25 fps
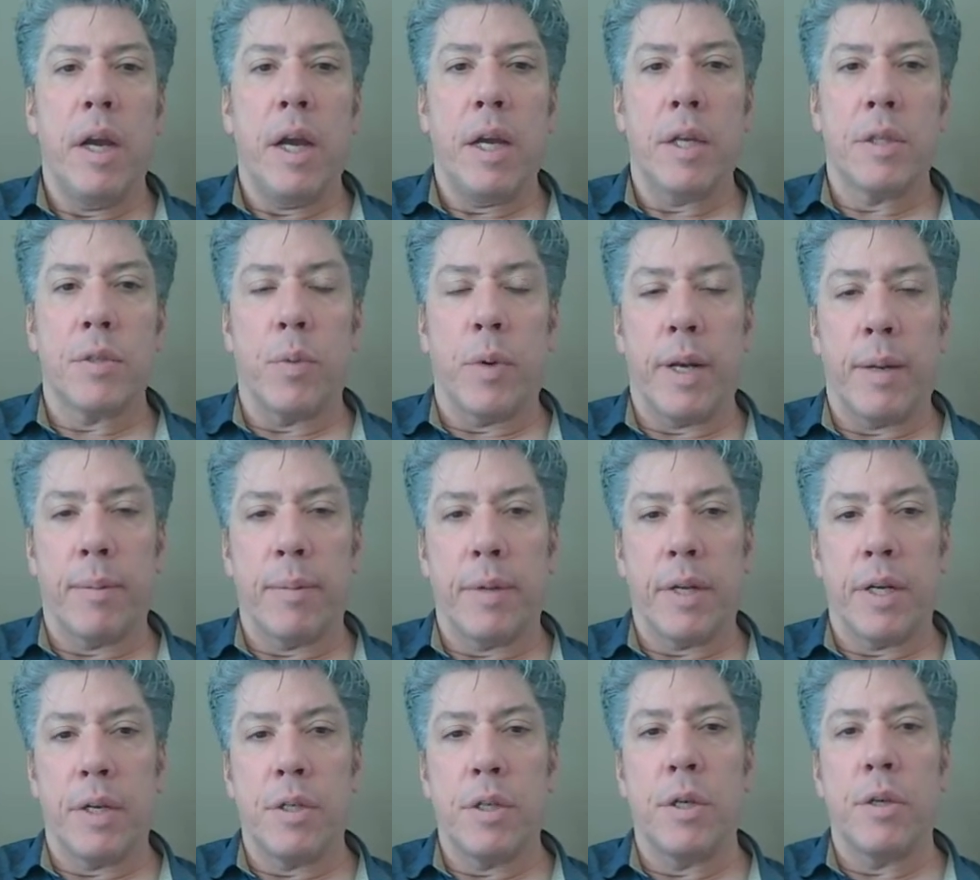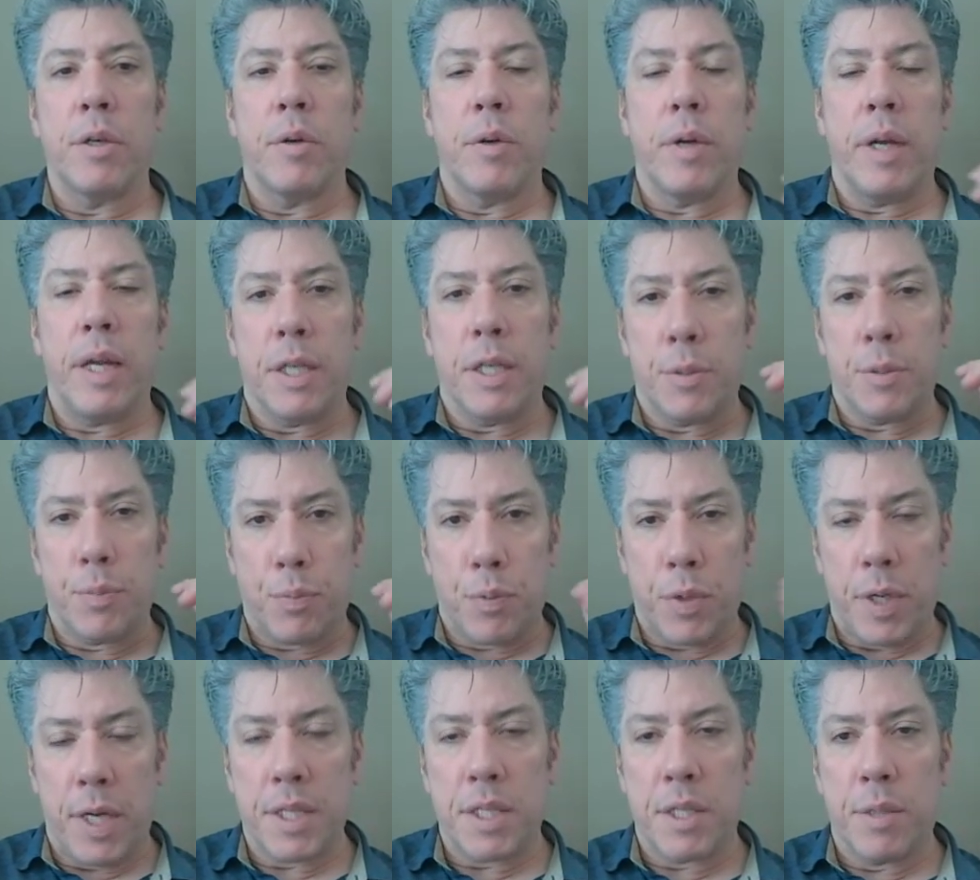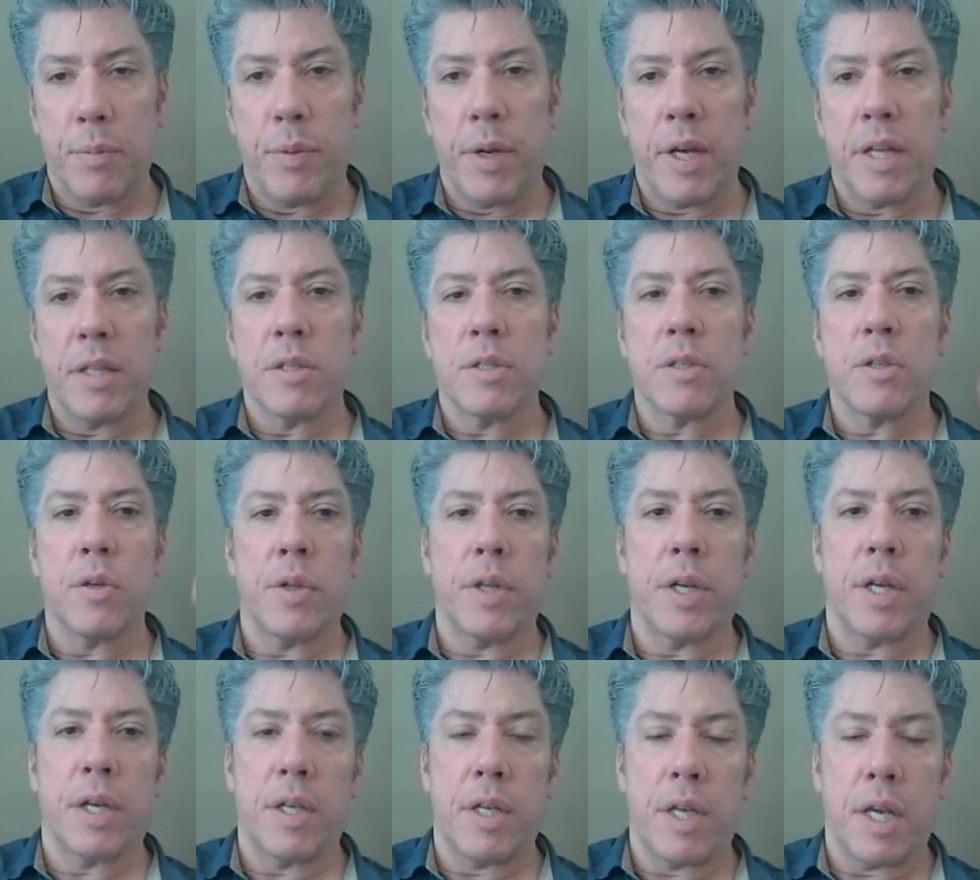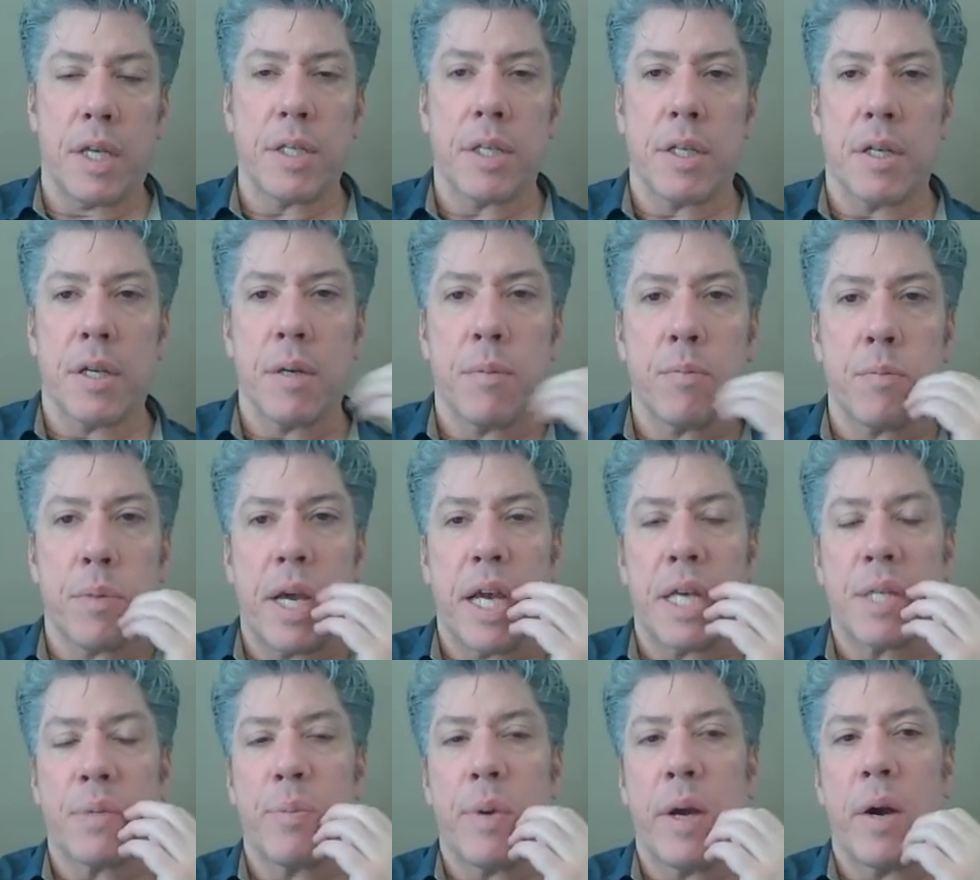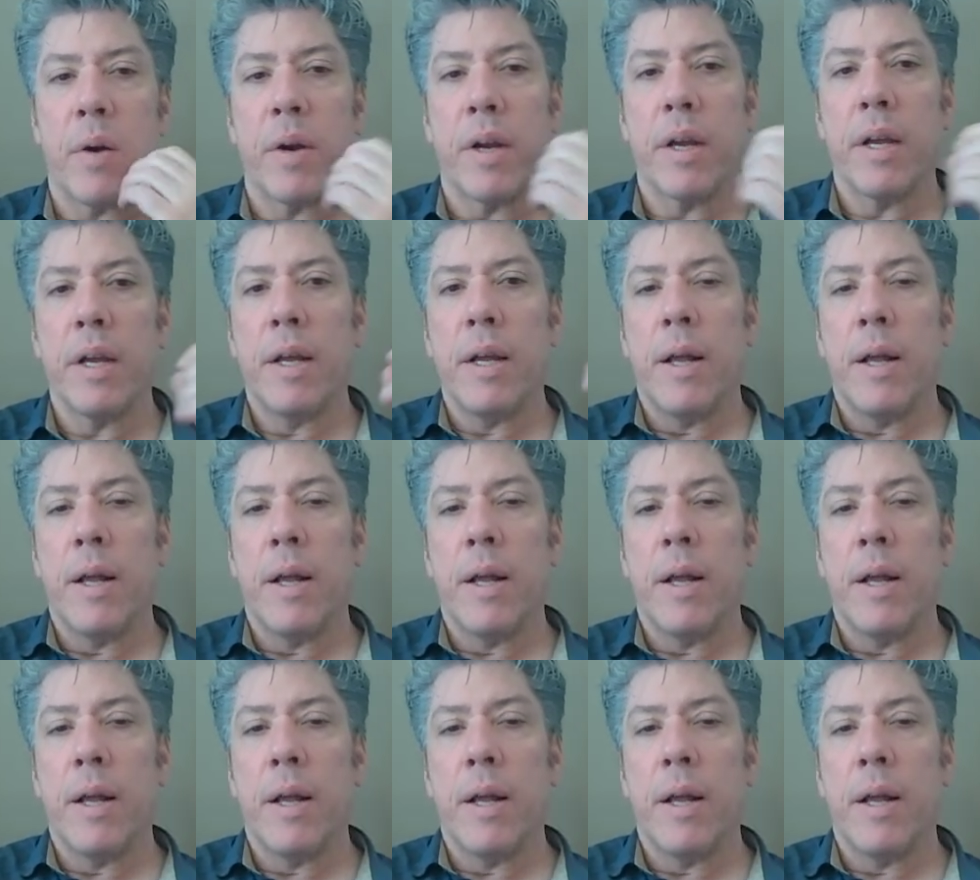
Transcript: And so what I'm going to do is press the button so that it doesn't pass power.